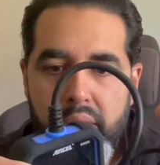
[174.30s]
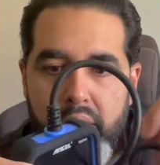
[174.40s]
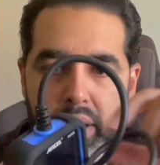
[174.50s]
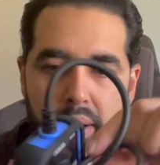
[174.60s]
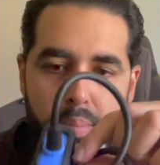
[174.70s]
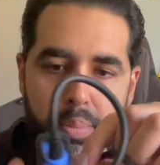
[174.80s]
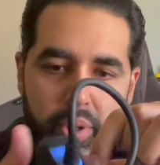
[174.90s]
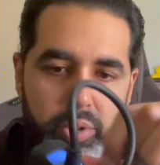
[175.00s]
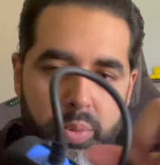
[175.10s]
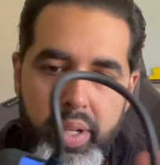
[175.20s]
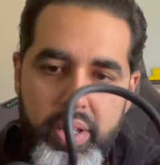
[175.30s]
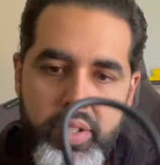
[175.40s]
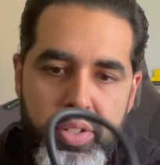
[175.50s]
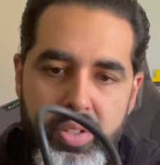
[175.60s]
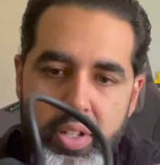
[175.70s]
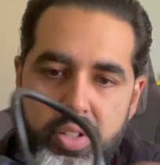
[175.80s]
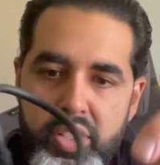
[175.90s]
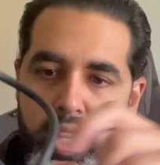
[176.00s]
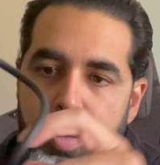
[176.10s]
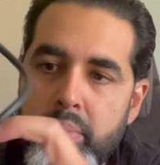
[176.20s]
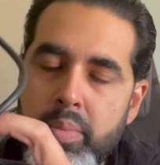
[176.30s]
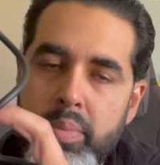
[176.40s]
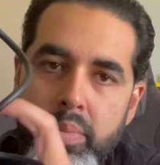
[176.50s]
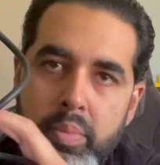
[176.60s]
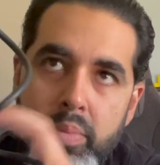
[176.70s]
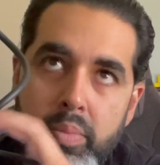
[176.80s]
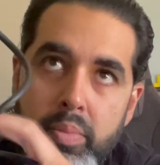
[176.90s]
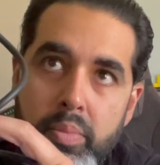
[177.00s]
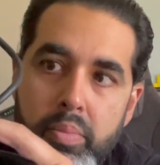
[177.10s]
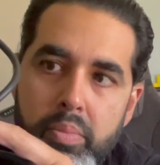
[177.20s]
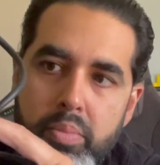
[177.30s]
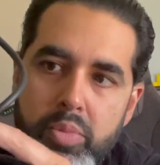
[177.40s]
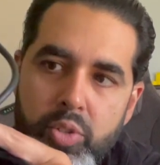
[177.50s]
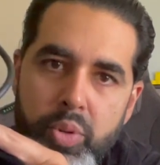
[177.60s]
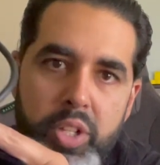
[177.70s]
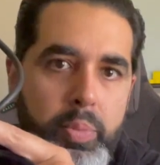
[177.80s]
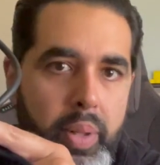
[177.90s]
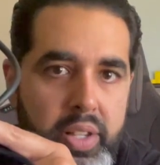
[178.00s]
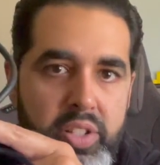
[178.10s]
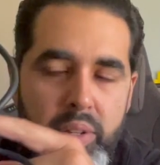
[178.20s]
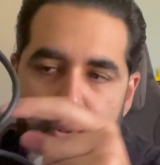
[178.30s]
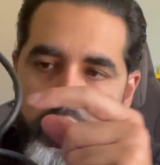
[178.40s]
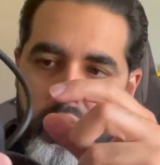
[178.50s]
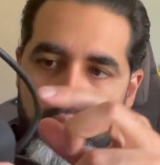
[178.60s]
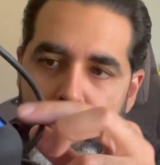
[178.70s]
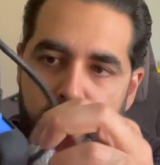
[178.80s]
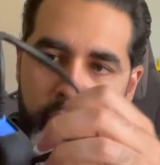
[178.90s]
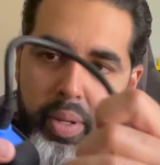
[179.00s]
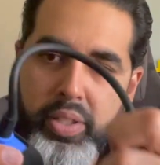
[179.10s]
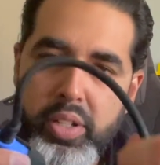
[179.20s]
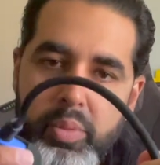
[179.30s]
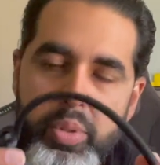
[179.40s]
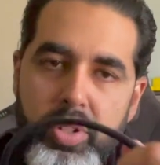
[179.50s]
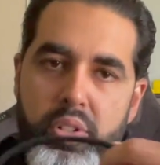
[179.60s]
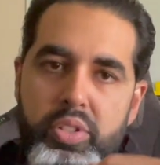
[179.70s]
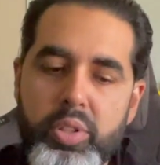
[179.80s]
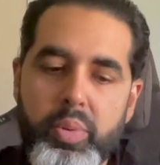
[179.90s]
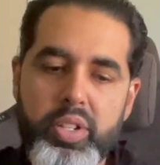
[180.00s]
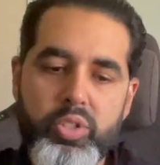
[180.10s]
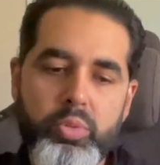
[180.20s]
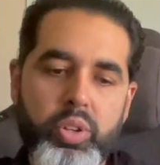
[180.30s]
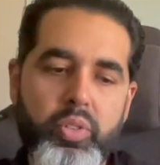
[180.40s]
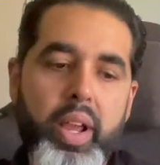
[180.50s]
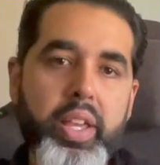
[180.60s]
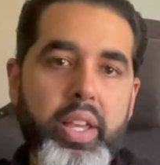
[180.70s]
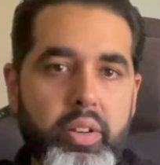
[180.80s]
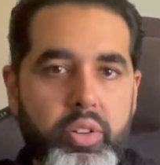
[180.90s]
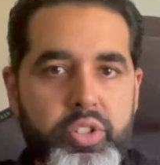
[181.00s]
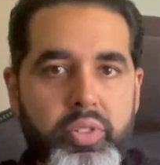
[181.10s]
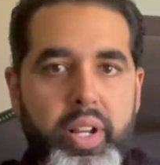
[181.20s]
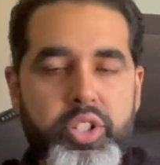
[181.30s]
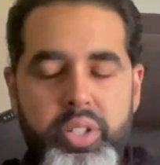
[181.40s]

Um, Build-wise, it's same. Screen's plastic, which is I expected it because otherwise you will crack it or scratch